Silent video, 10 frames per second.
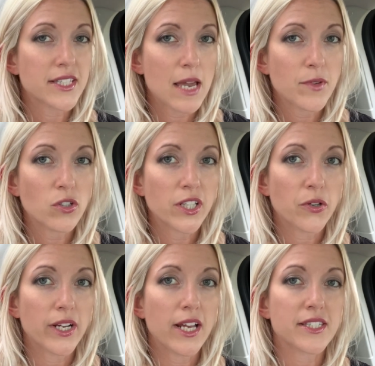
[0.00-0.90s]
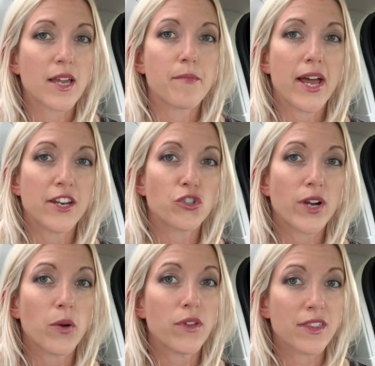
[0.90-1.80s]
chemical ingredients can
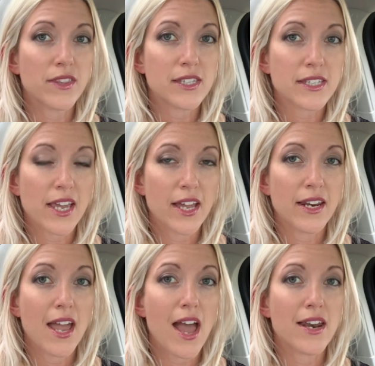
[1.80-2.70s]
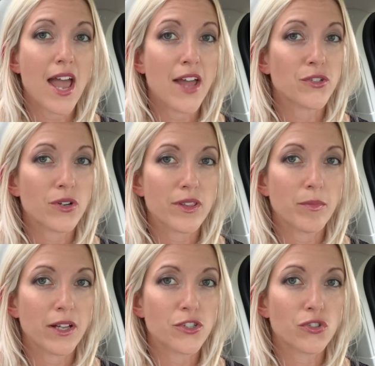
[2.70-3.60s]
penetrate within the skin and enter the
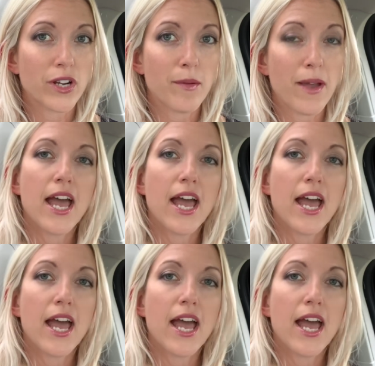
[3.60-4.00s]
bloodstream,